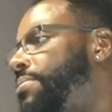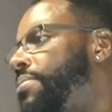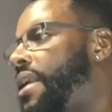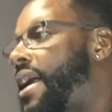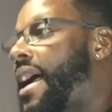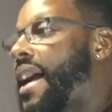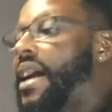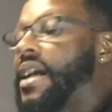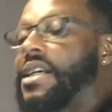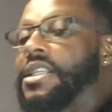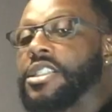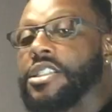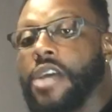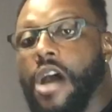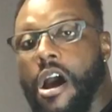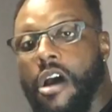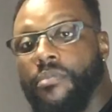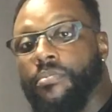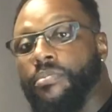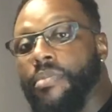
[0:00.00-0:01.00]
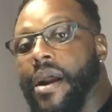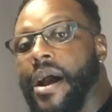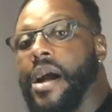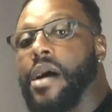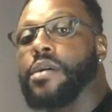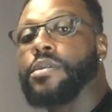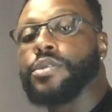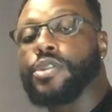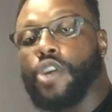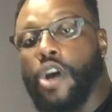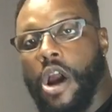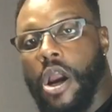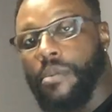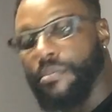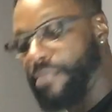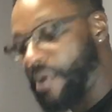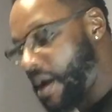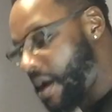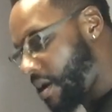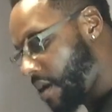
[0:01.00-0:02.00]
black, soft brown,
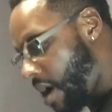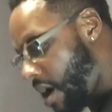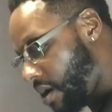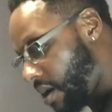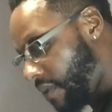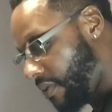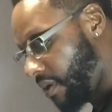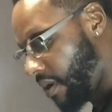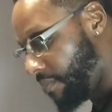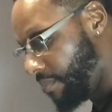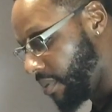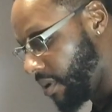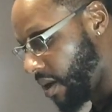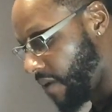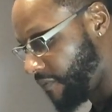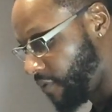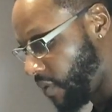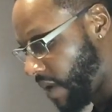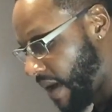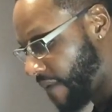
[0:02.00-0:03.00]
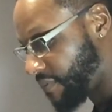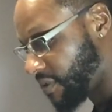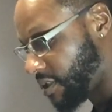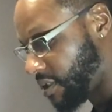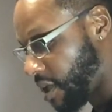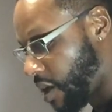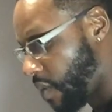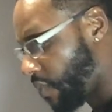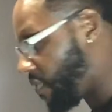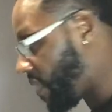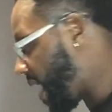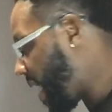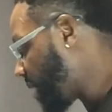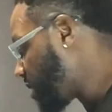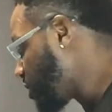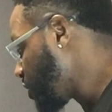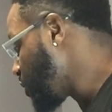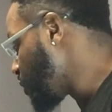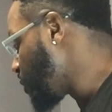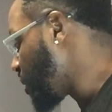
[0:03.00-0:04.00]
dark brown, all of the above. You have to know
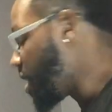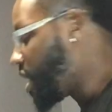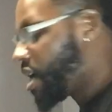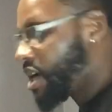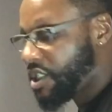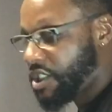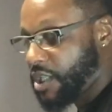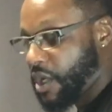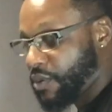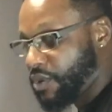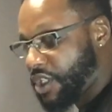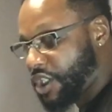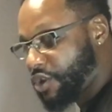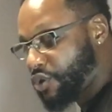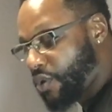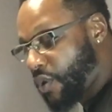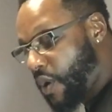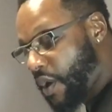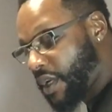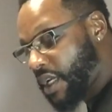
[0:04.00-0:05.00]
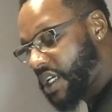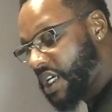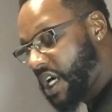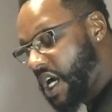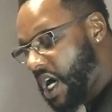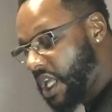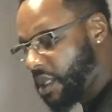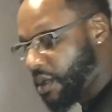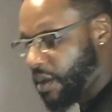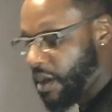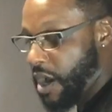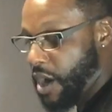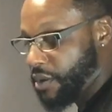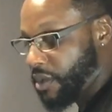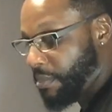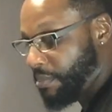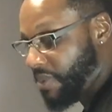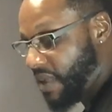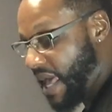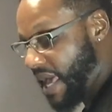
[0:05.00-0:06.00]
that too. So just throwing a color
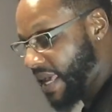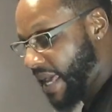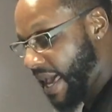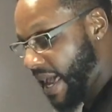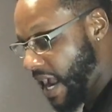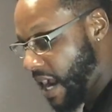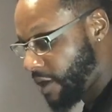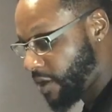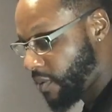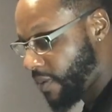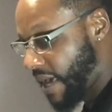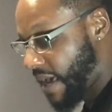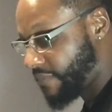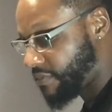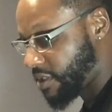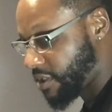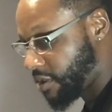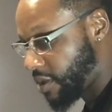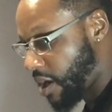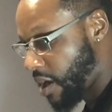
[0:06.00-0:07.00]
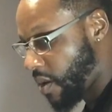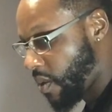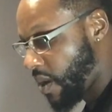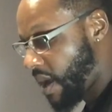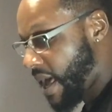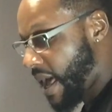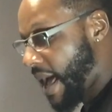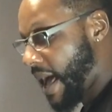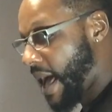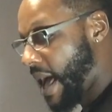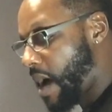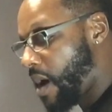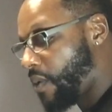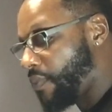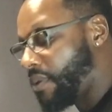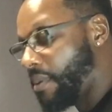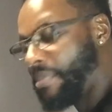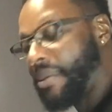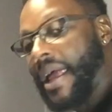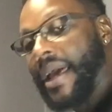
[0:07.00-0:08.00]
on a black hair, you have to know how
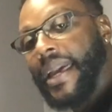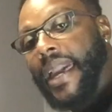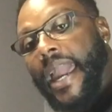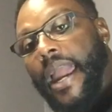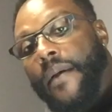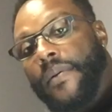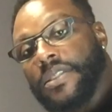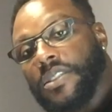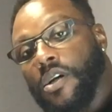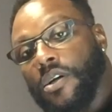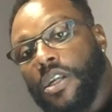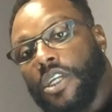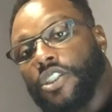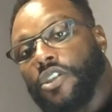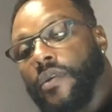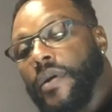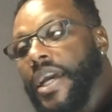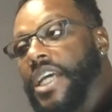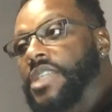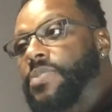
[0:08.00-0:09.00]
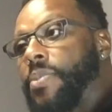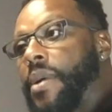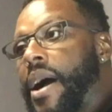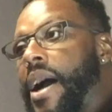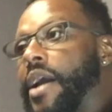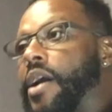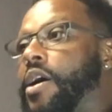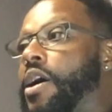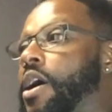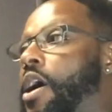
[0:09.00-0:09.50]
the black hair is going to transpire.